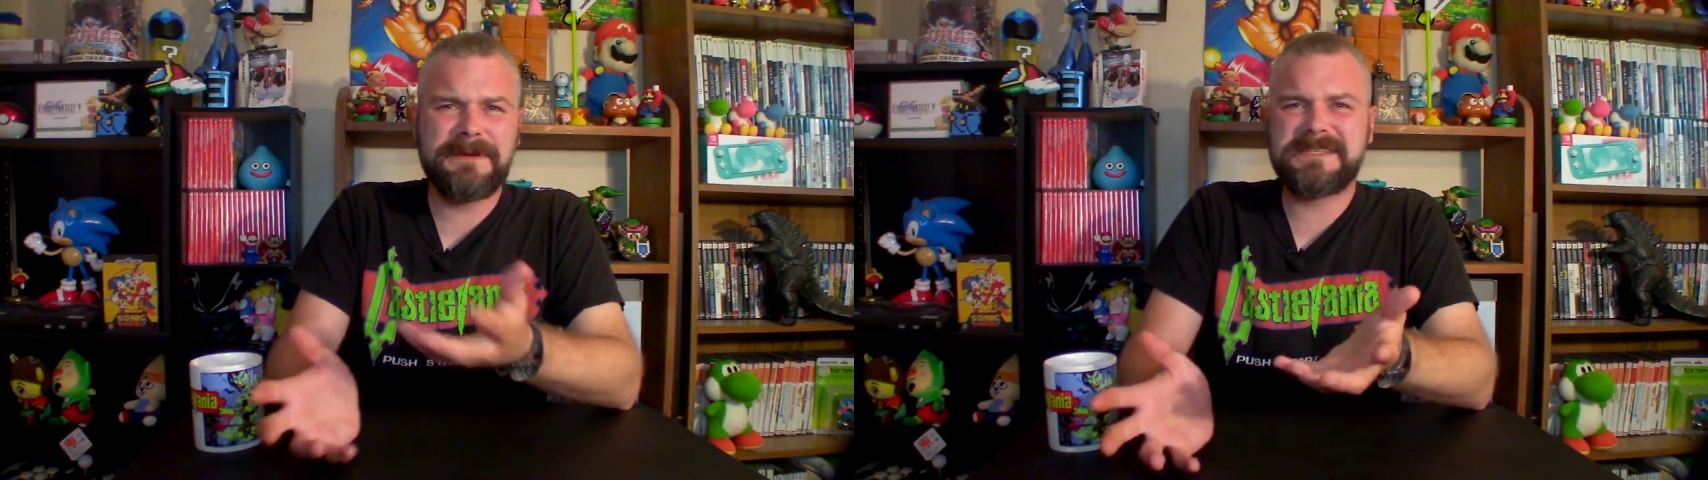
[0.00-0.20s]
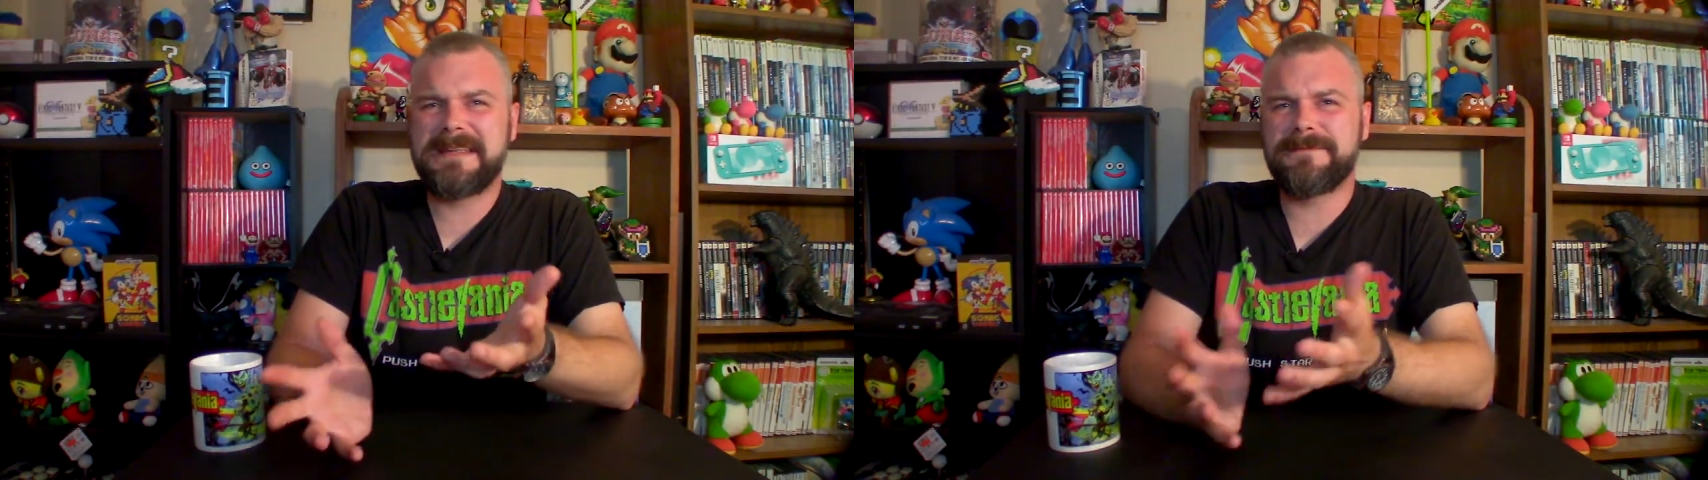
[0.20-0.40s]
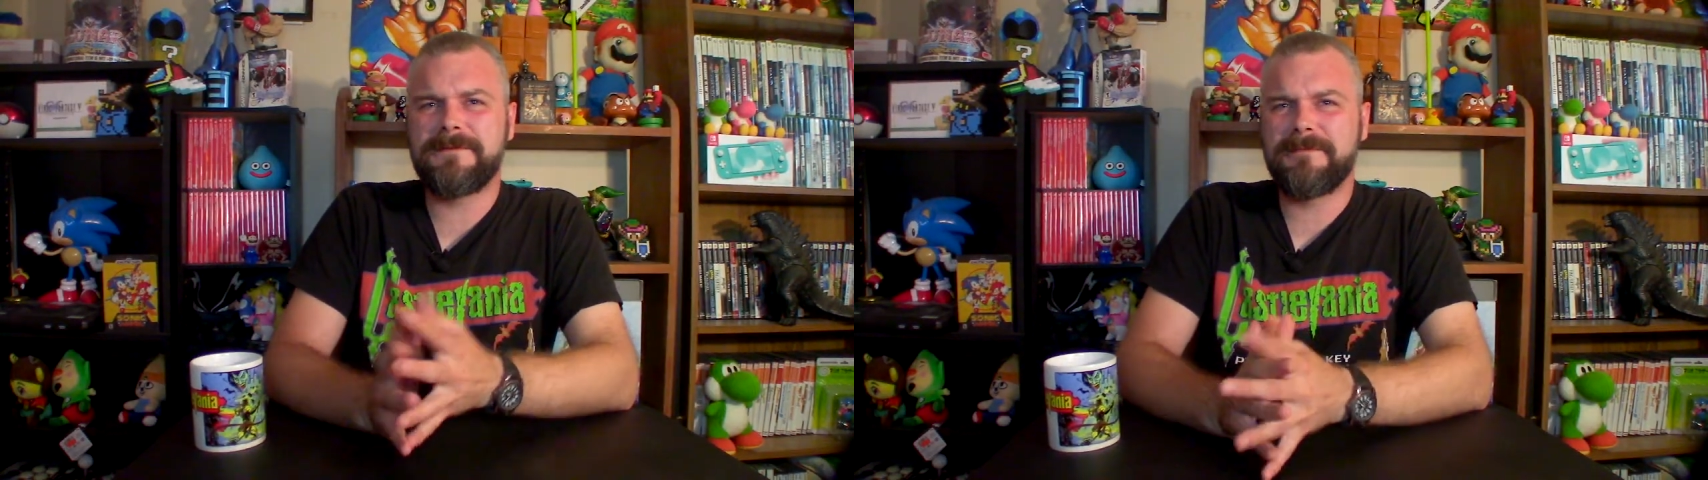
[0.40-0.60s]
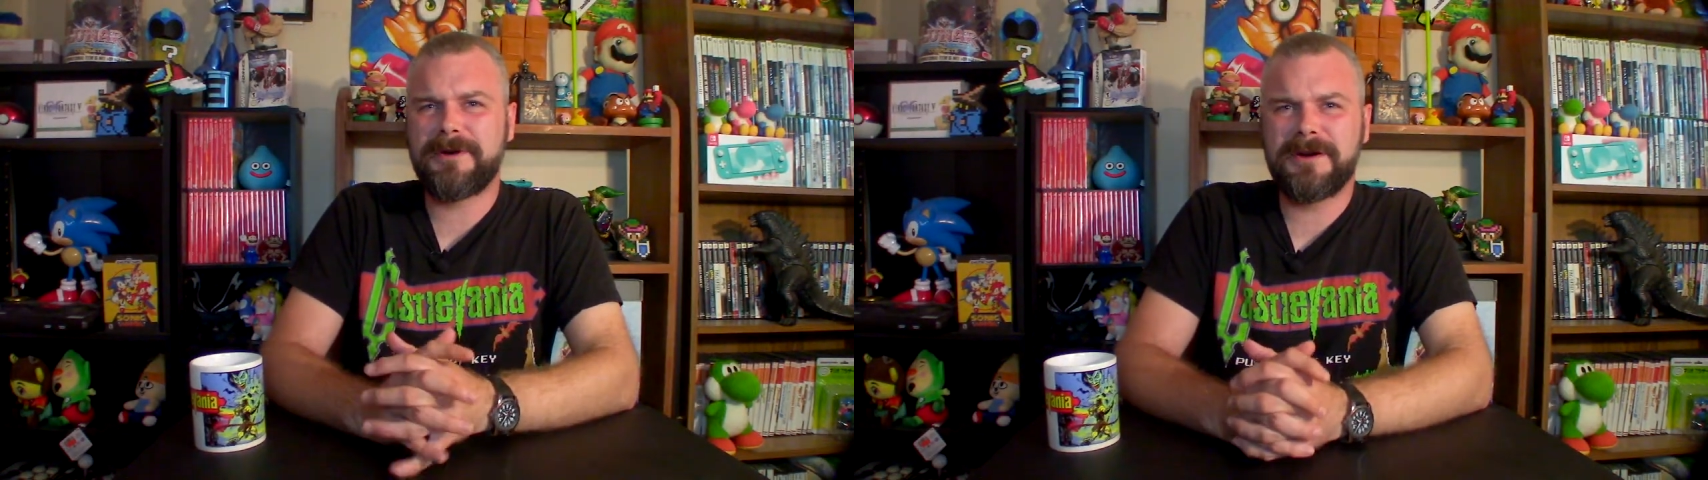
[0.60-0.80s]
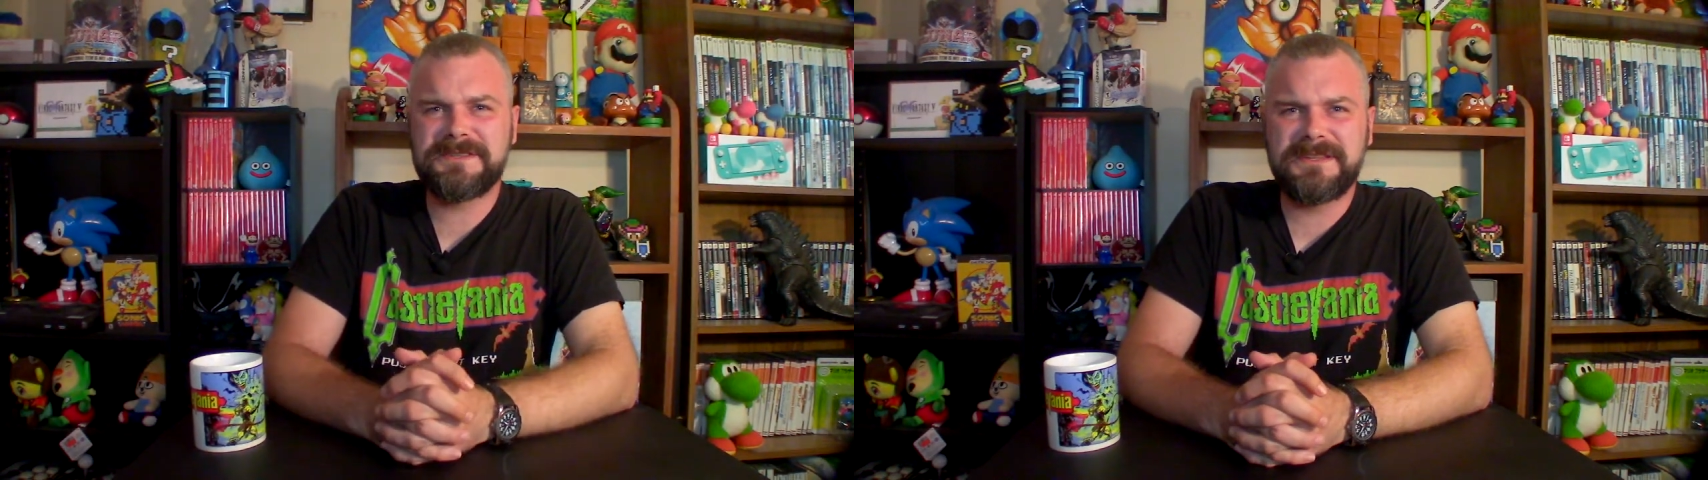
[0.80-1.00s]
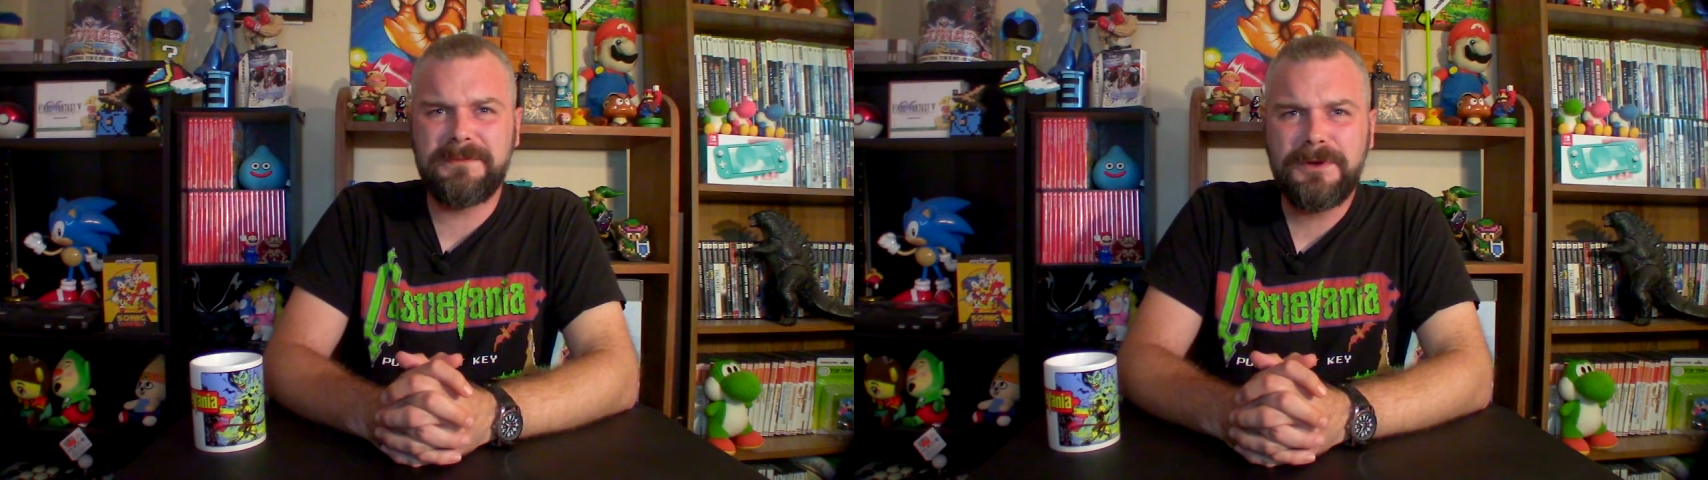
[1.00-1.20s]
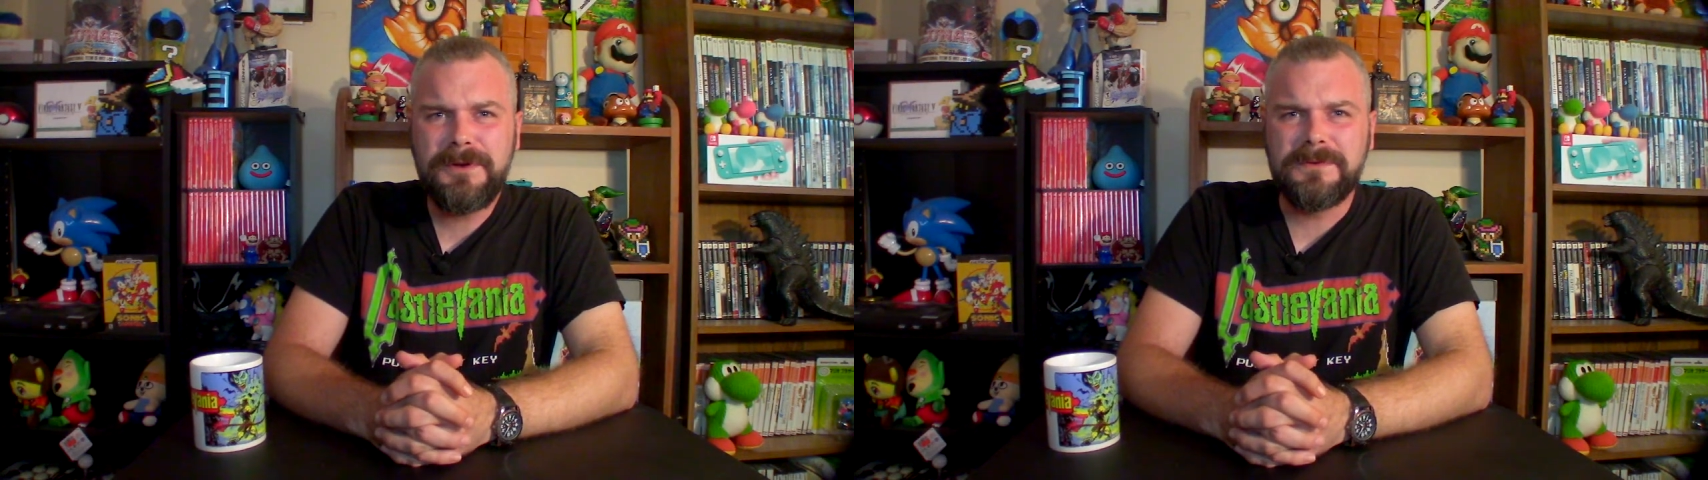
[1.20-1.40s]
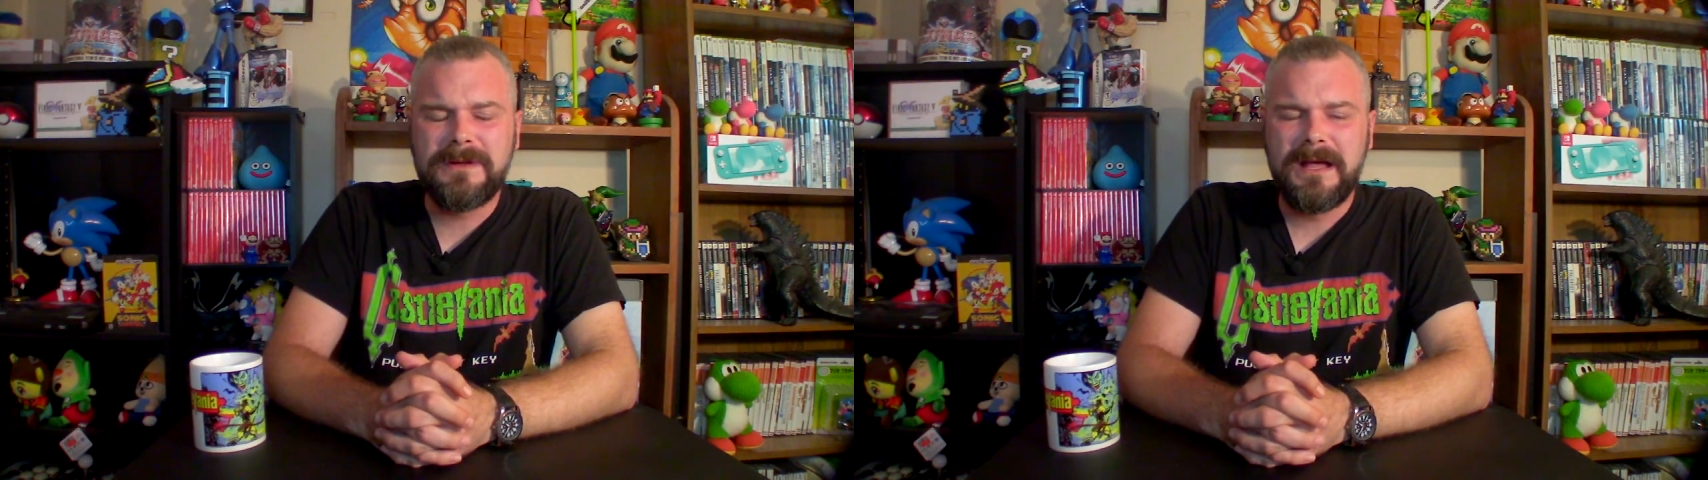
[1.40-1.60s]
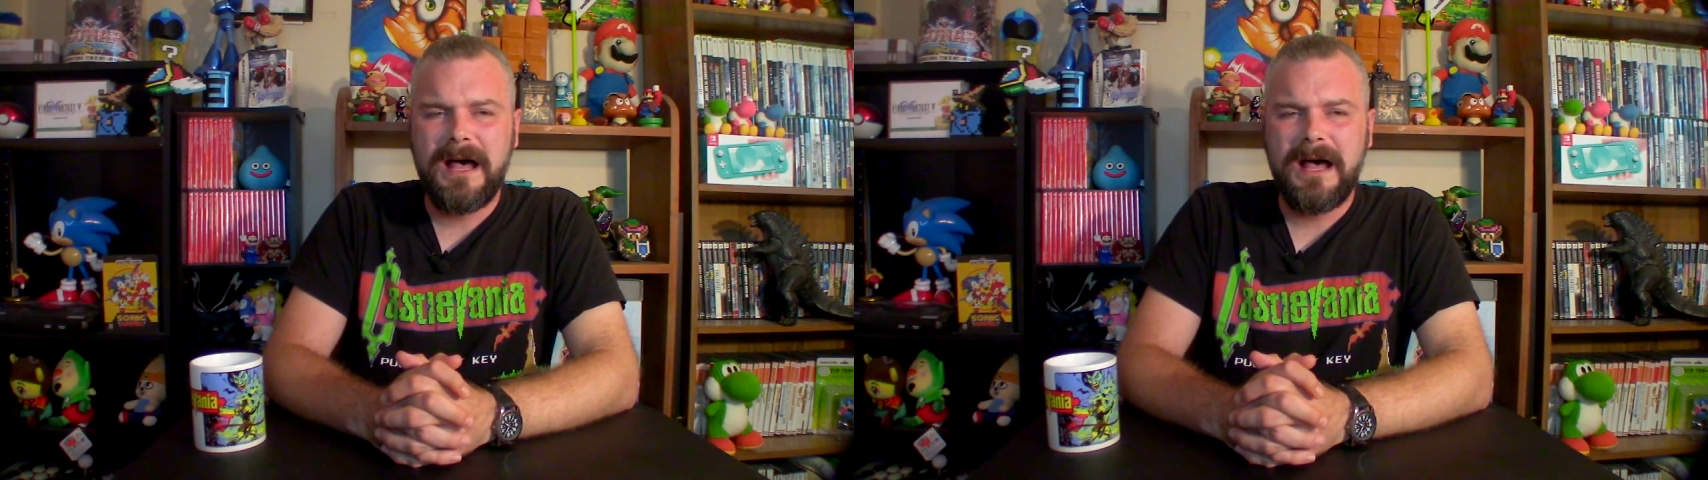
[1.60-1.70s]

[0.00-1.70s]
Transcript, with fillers: much different from Curse of the Moon.